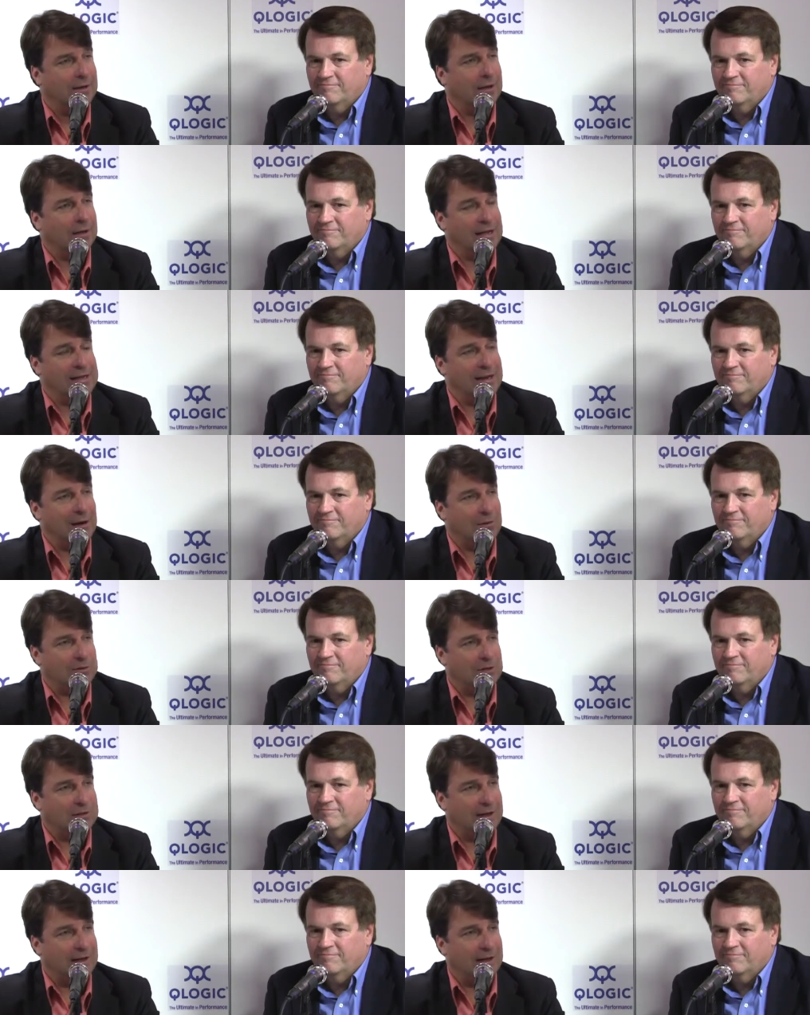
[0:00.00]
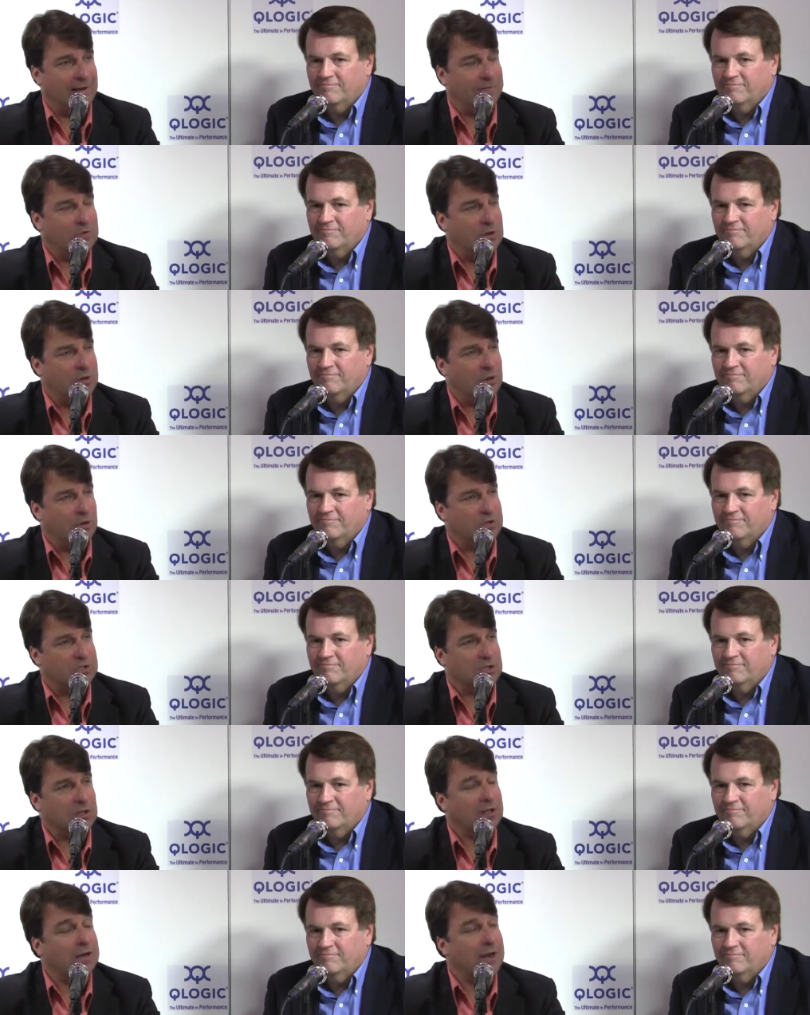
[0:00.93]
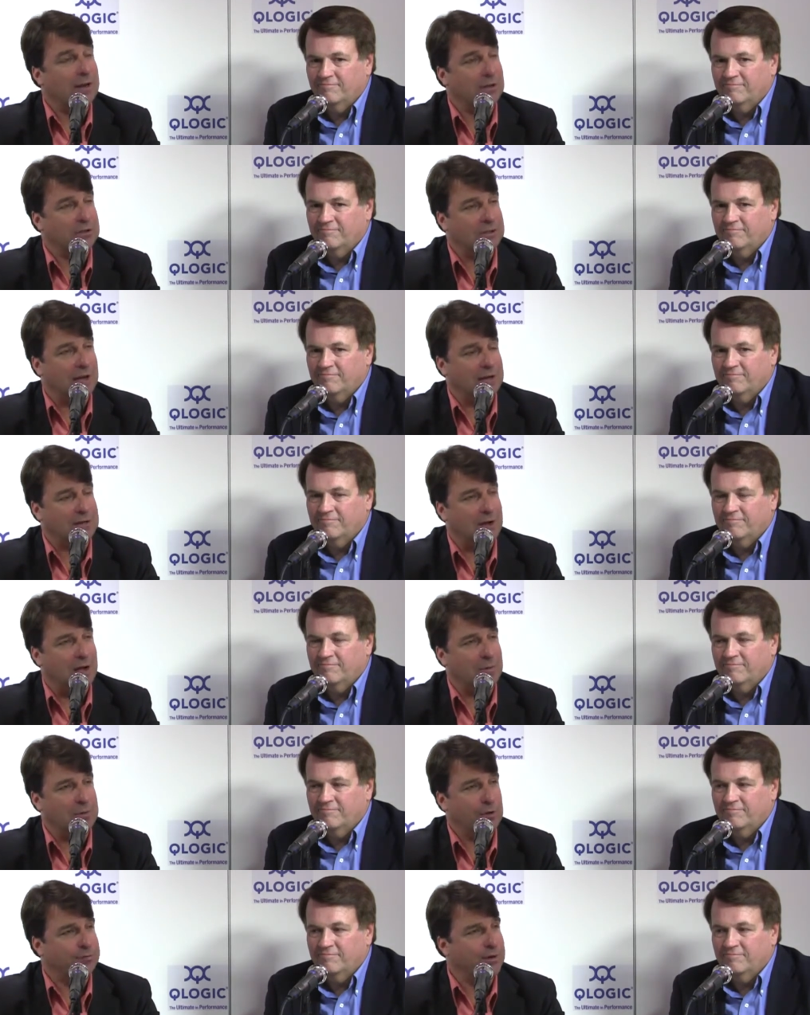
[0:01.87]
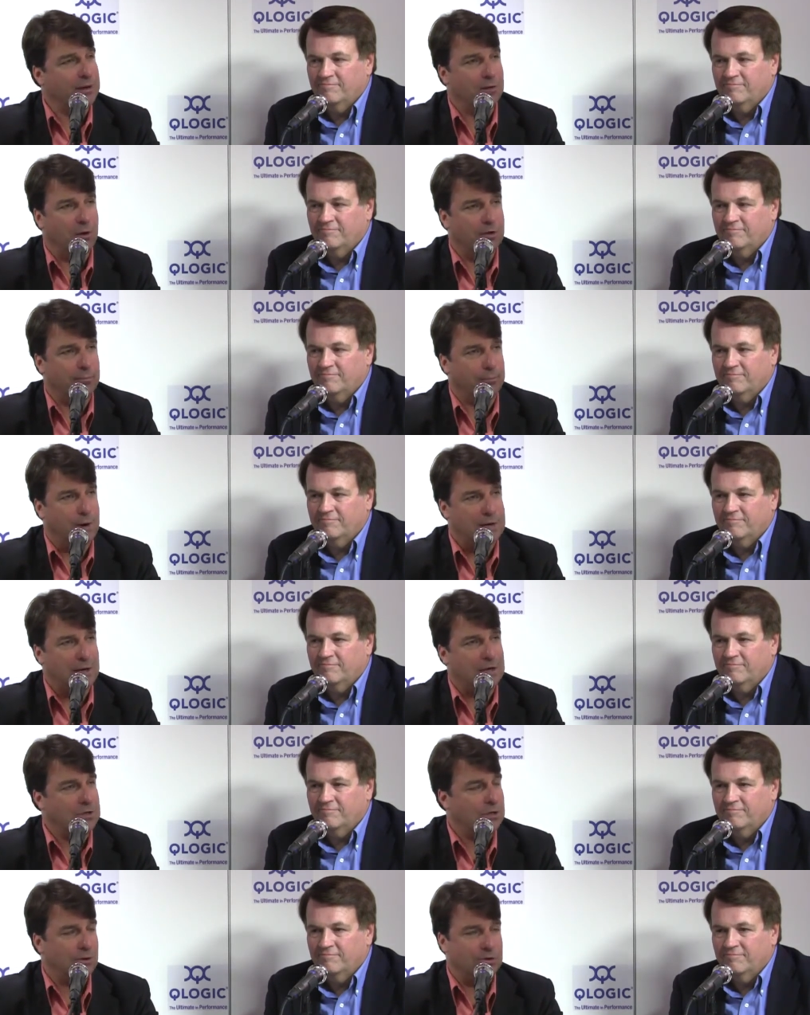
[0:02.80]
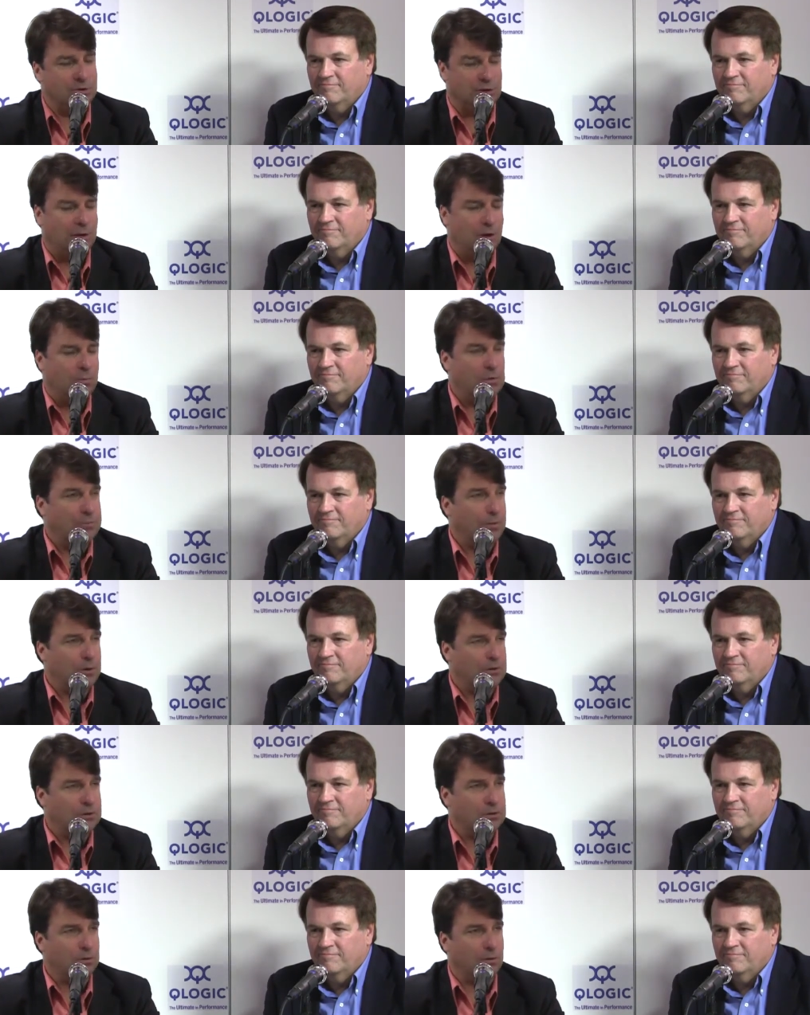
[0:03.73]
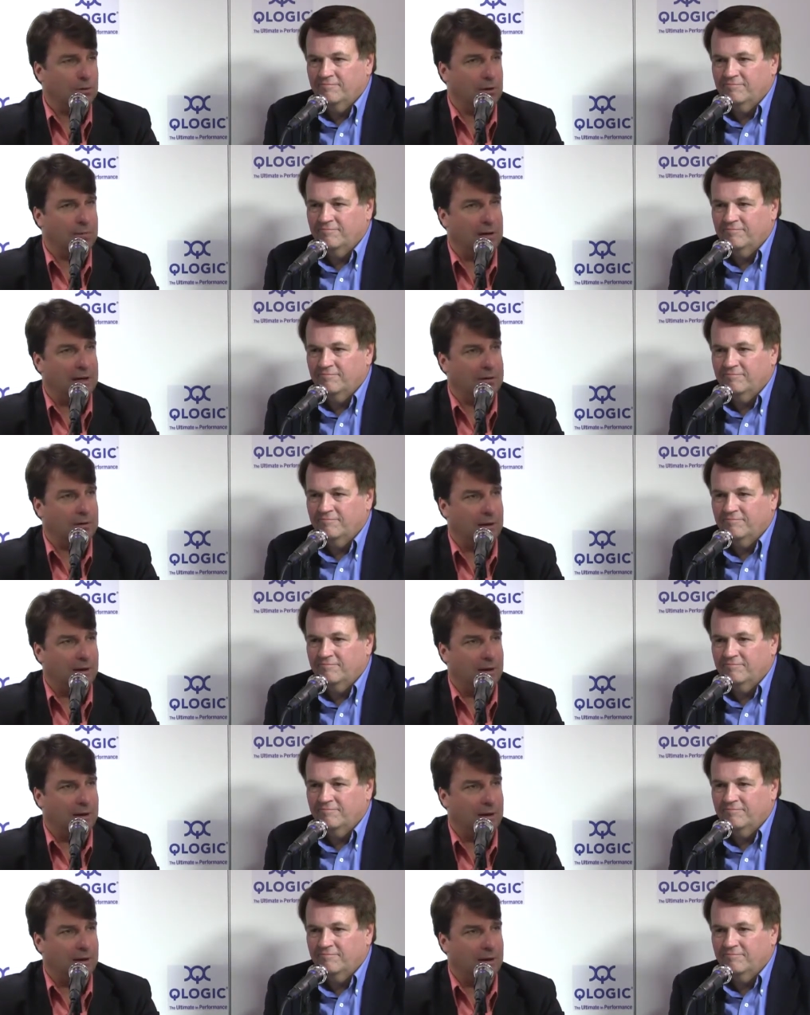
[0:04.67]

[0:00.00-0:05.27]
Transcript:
Speaker 1: uh, eight hours a day. Go to siliconangle.com, you'll find all the breaking news. We broke the story about